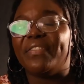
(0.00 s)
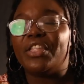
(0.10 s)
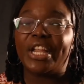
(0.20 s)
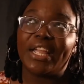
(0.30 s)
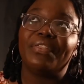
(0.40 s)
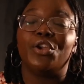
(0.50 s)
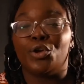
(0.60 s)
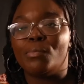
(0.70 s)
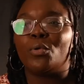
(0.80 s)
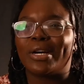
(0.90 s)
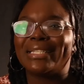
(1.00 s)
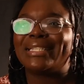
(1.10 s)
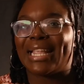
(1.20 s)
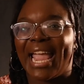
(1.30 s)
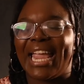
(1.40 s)
in the newborn
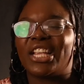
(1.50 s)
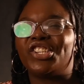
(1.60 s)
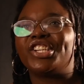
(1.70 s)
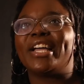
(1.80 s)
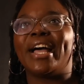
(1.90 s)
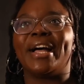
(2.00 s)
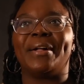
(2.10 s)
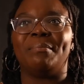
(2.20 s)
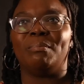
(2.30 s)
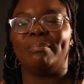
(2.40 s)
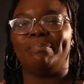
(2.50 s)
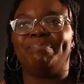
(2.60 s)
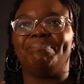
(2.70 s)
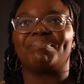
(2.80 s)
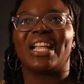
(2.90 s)
stage.
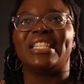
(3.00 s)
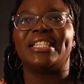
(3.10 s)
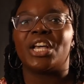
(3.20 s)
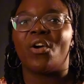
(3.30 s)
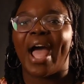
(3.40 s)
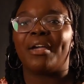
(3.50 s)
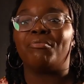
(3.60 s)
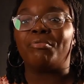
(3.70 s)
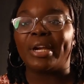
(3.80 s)
And so I